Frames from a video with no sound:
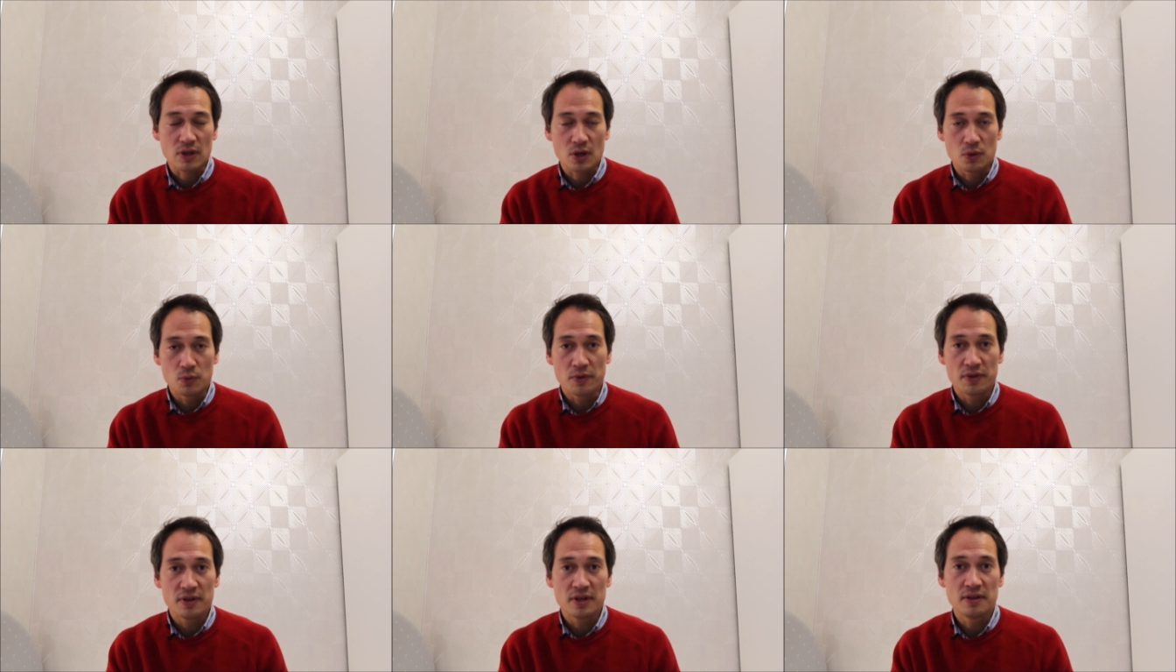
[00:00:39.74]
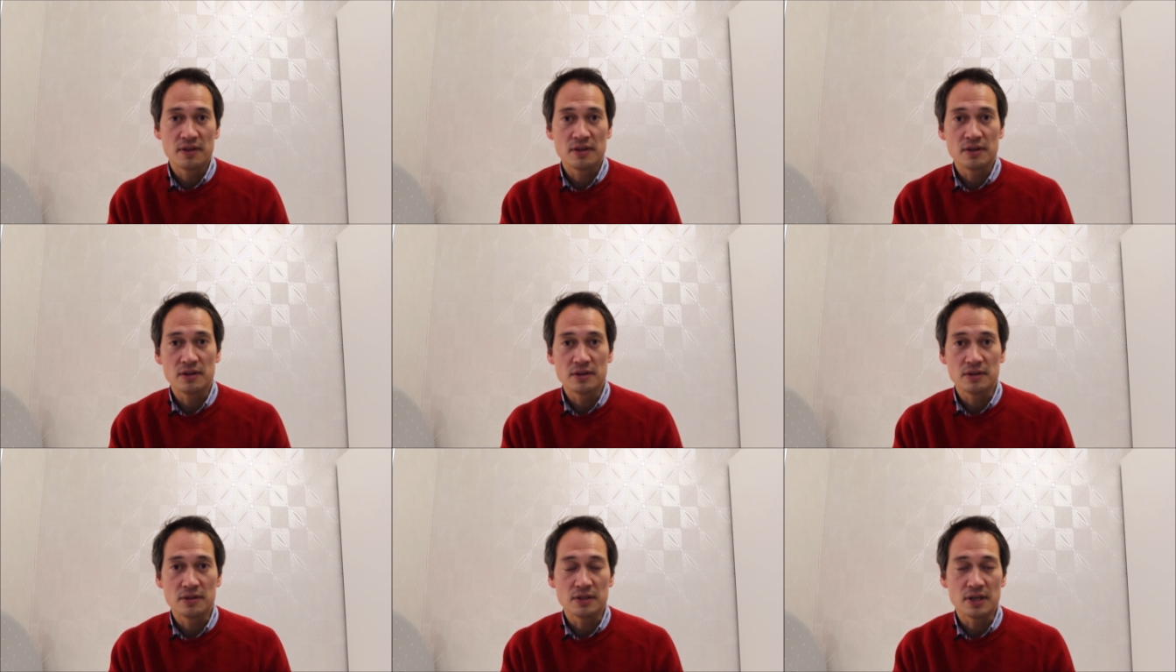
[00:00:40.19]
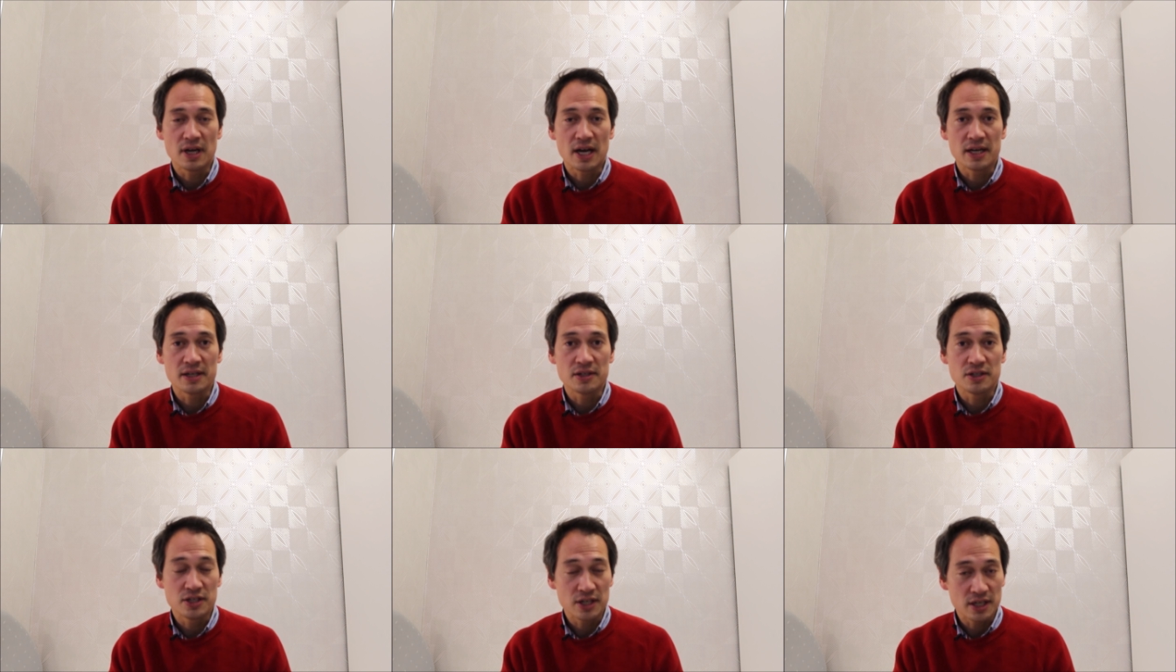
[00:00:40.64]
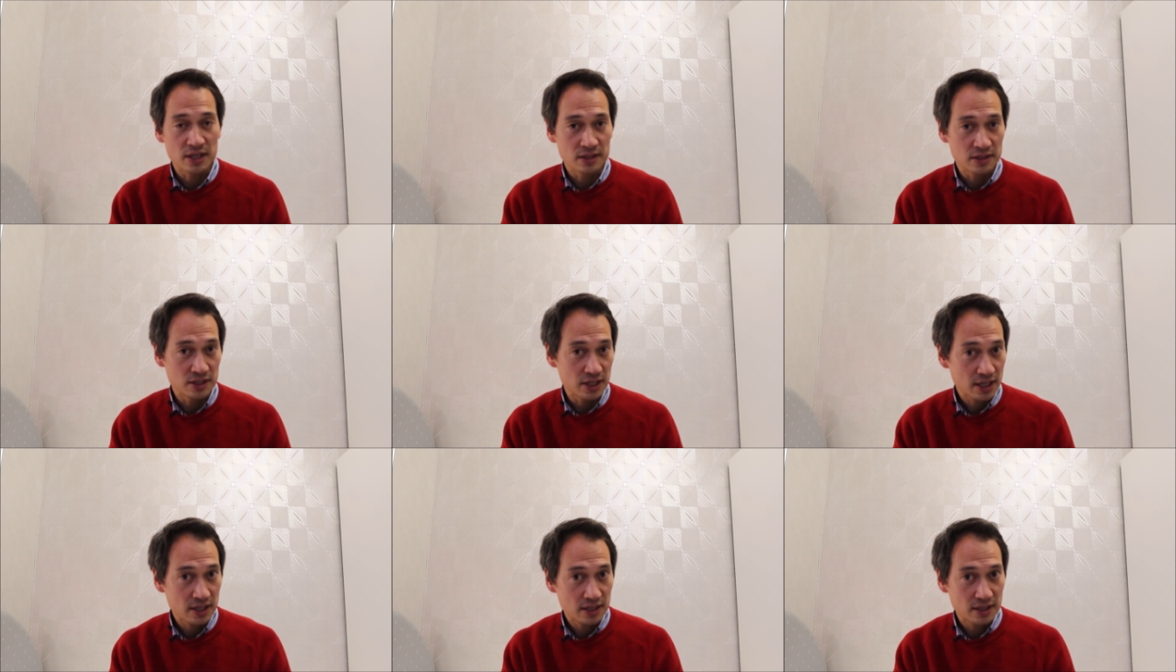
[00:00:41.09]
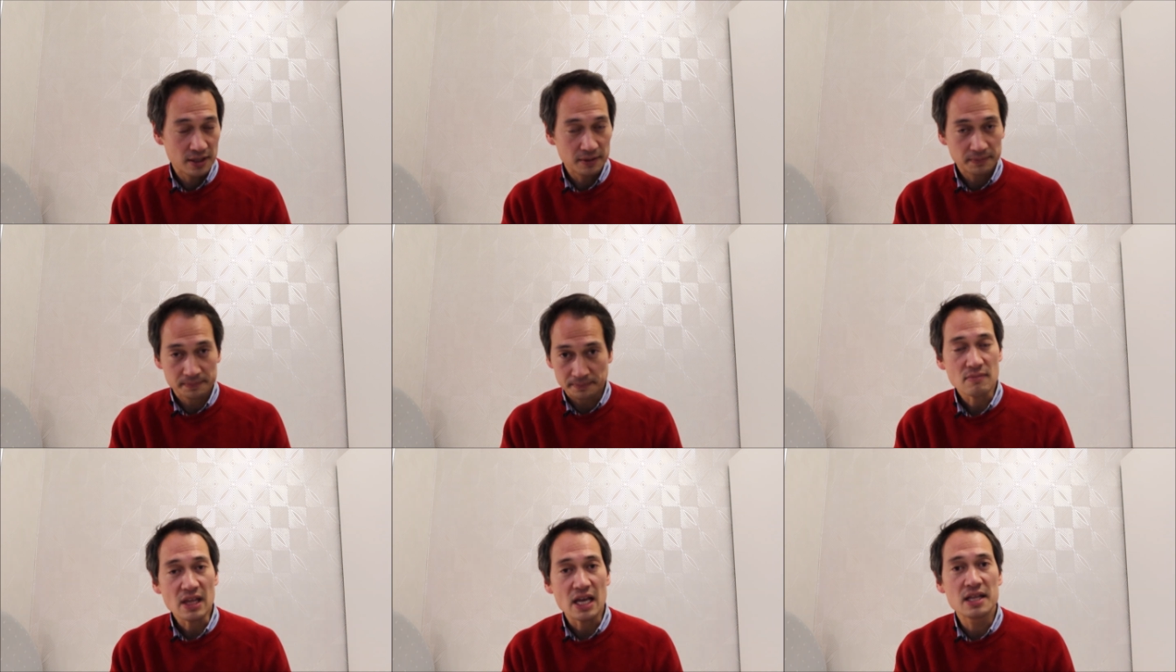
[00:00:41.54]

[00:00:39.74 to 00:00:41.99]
within the injector,